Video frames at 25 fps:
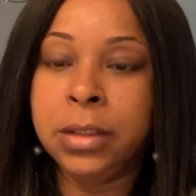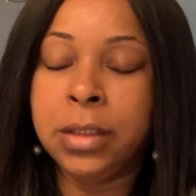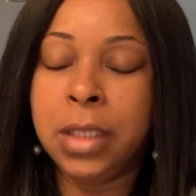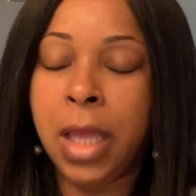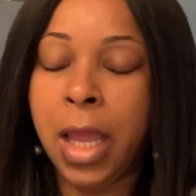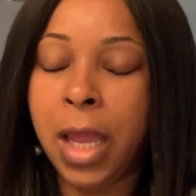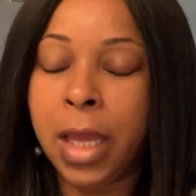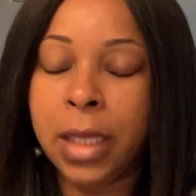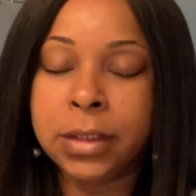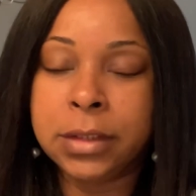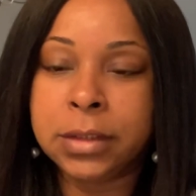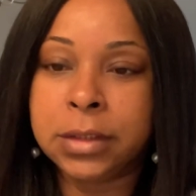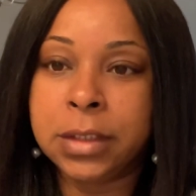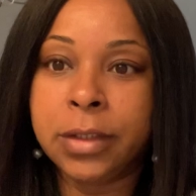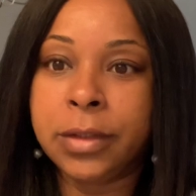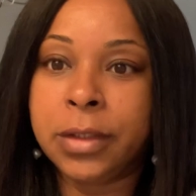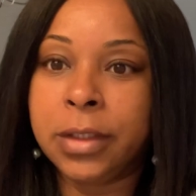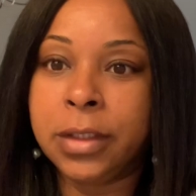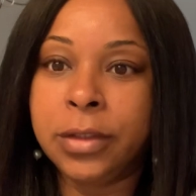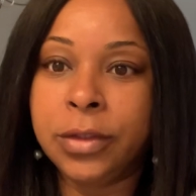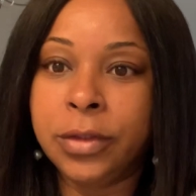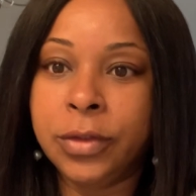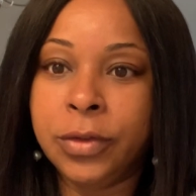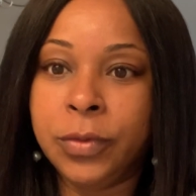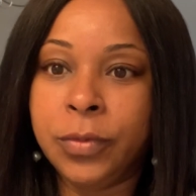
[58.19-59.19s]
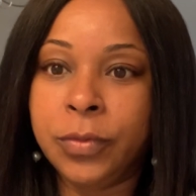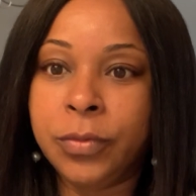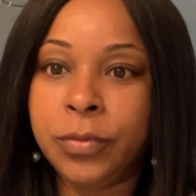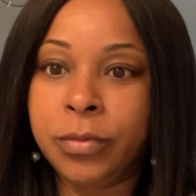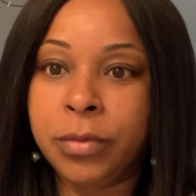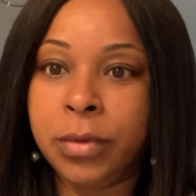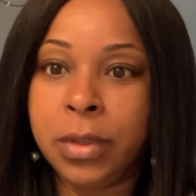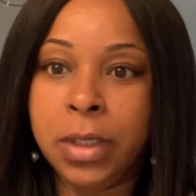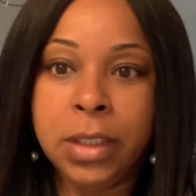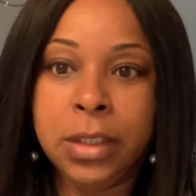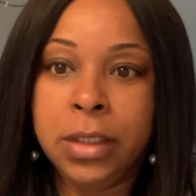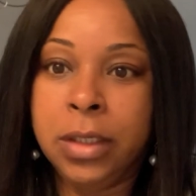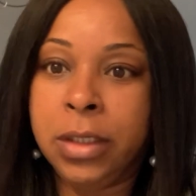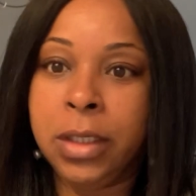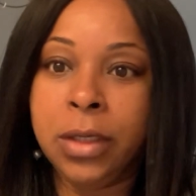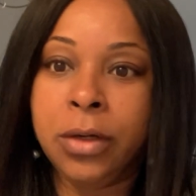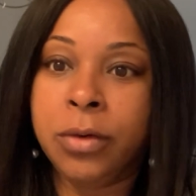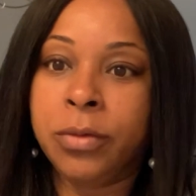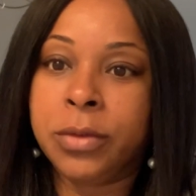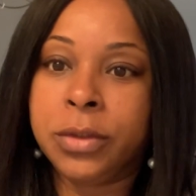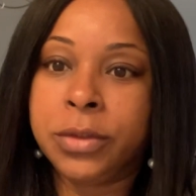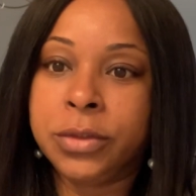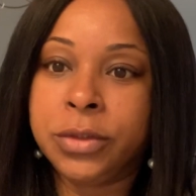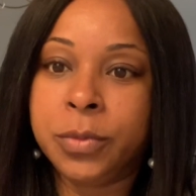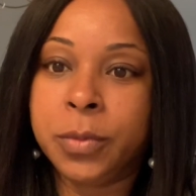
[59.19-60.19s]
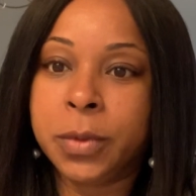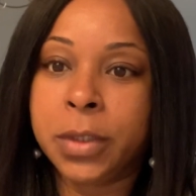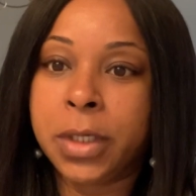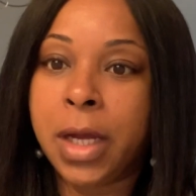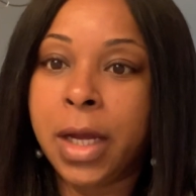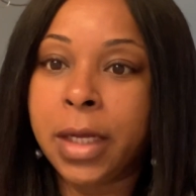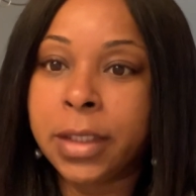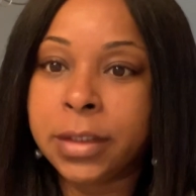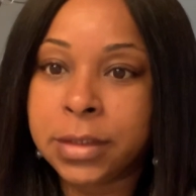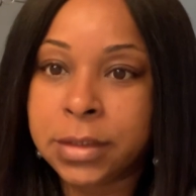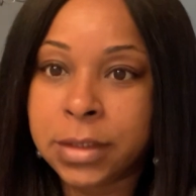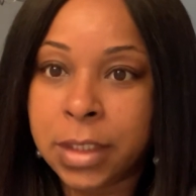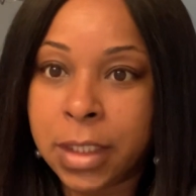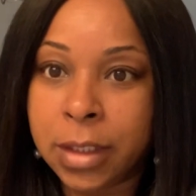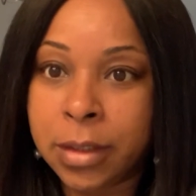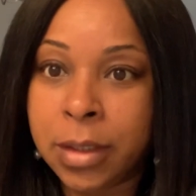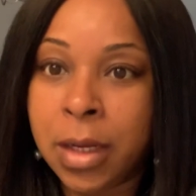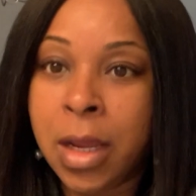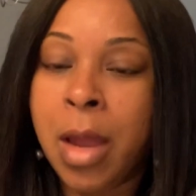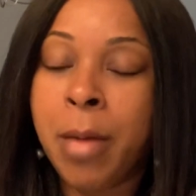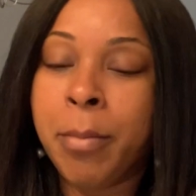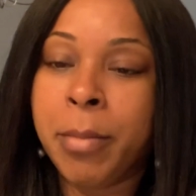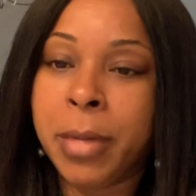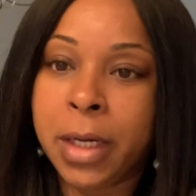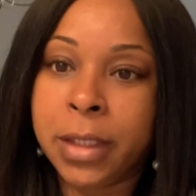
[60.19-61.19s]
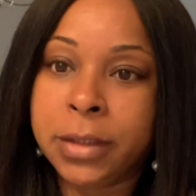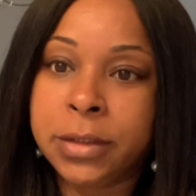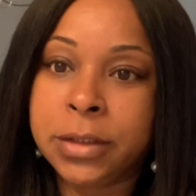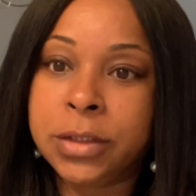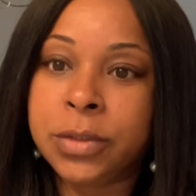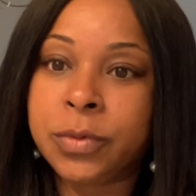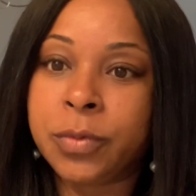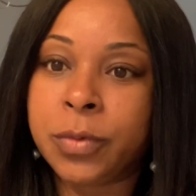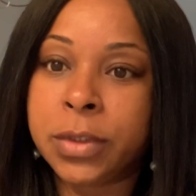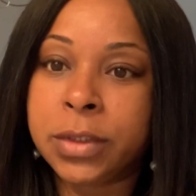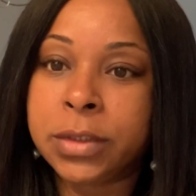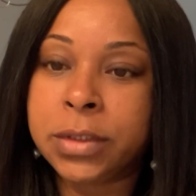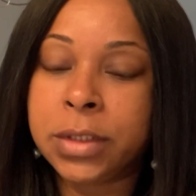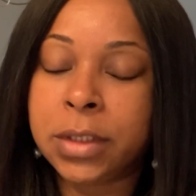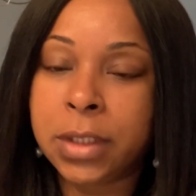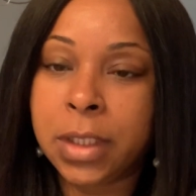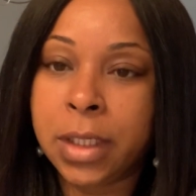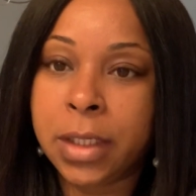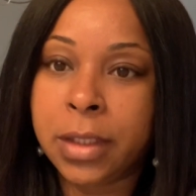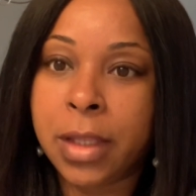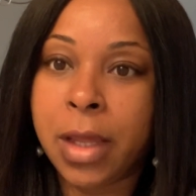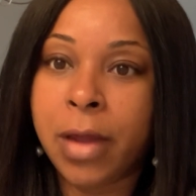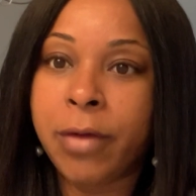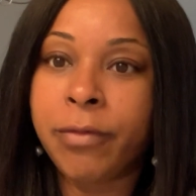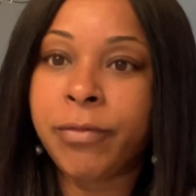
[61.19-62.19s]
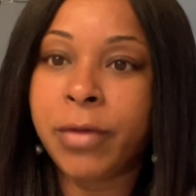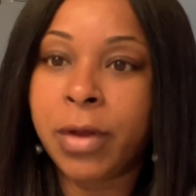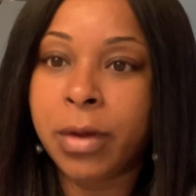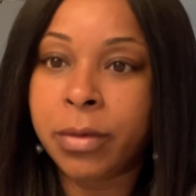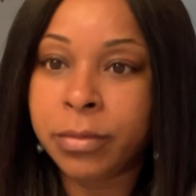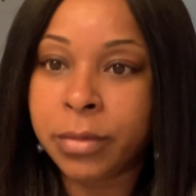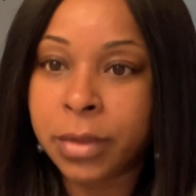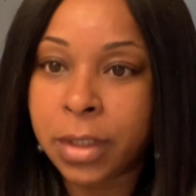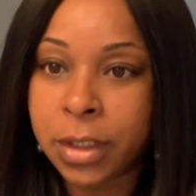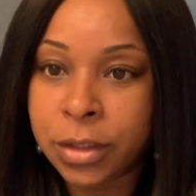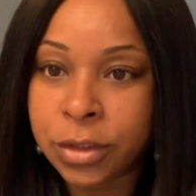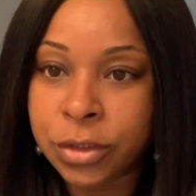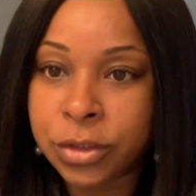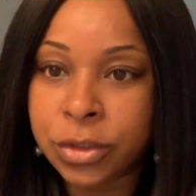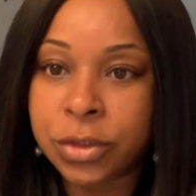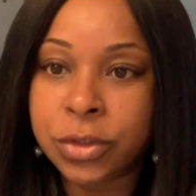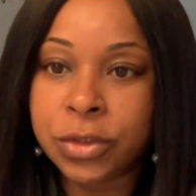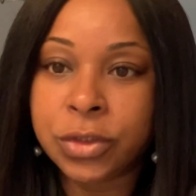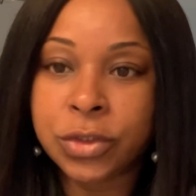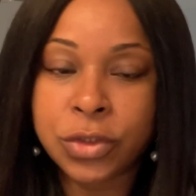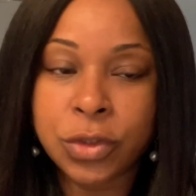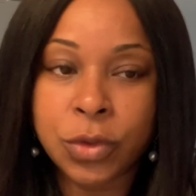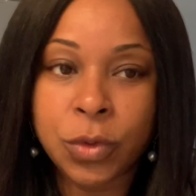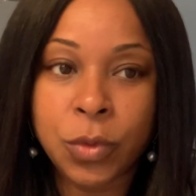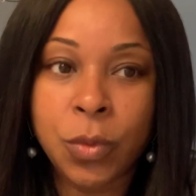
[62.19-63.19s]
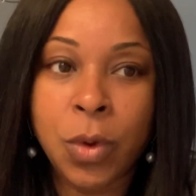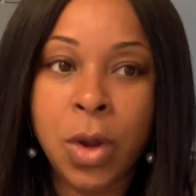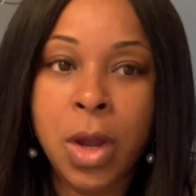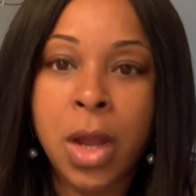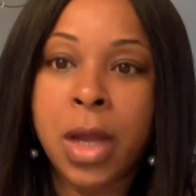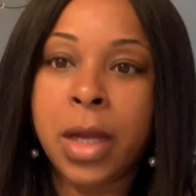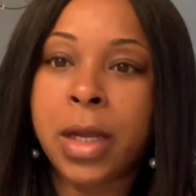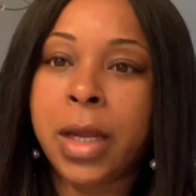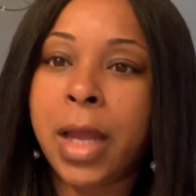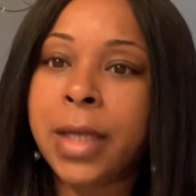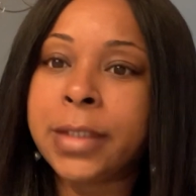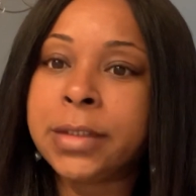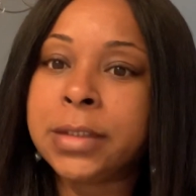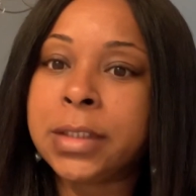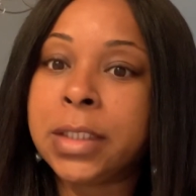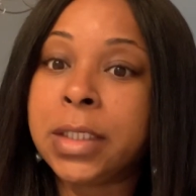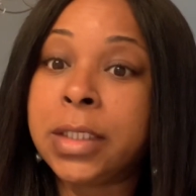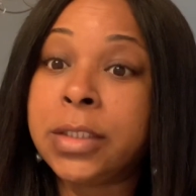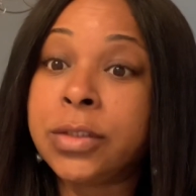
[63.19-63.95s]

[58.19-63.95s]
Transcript: has nothing new. He can only do what God said. But I just wanted to lay that foundation. So God said